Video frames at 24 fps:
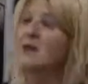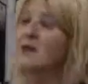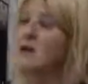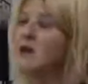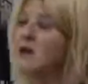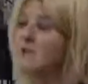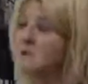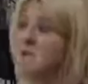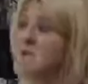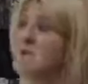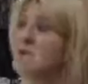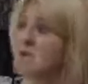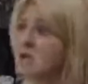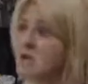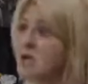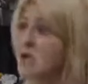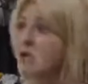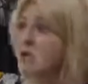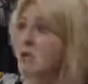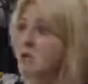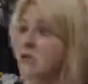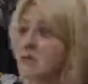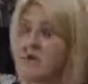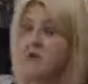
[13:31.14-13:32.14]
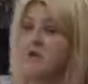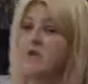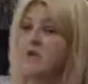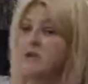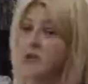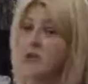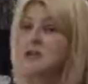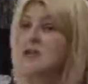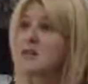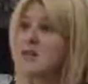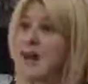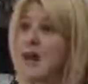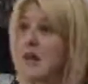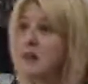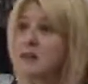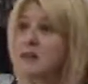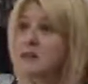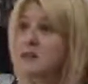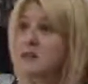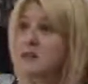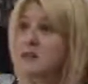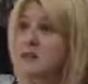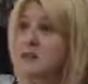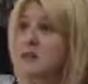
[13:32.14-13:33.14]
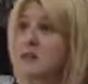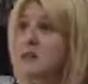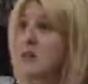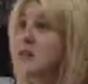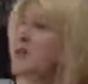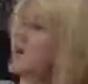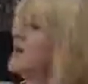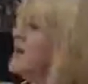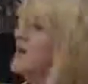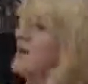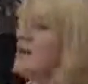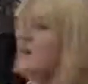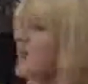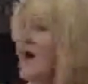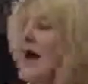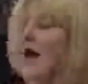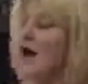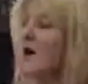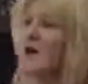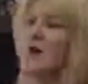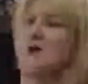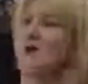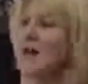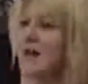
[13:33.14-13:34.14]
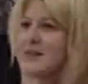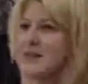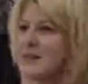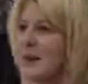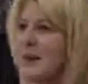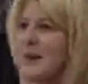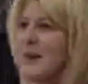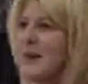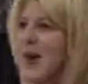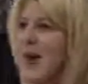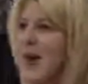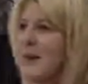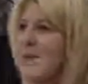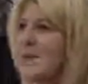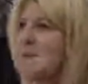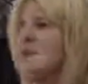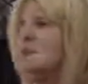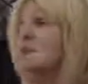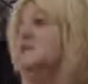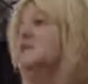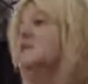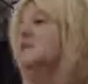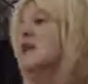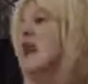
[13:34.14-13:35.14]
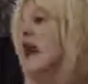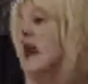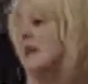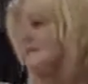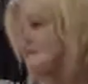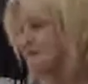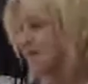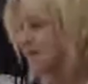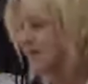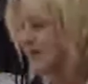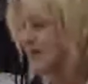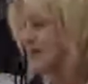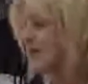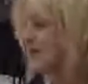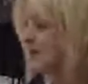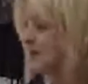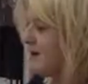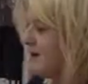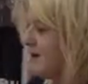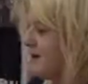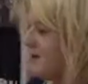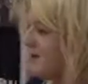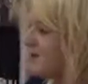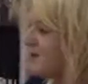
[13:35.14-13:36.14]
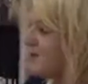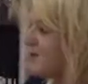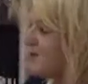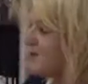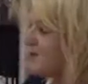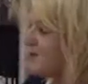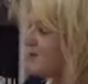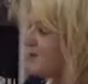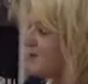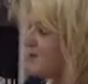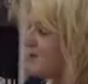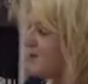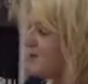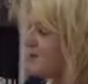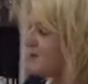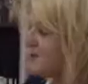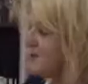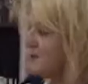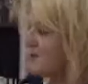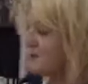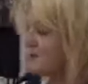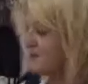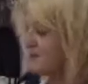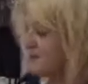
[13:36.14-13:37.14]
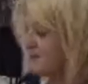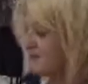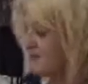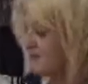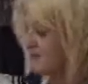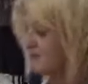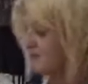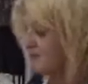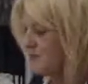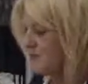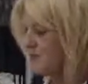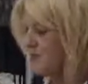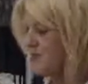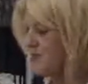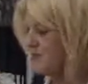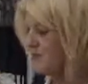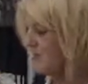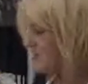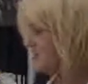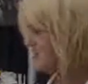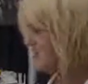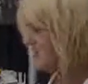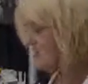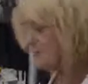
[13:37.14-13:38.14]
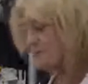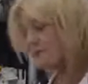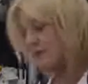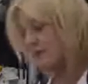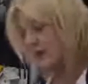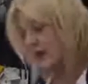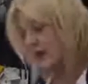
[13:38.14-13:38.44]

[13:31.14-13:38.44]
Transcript: her machine quilting really sucks? No, that's not what happened. They're just happy to get it. All right, so let's see what we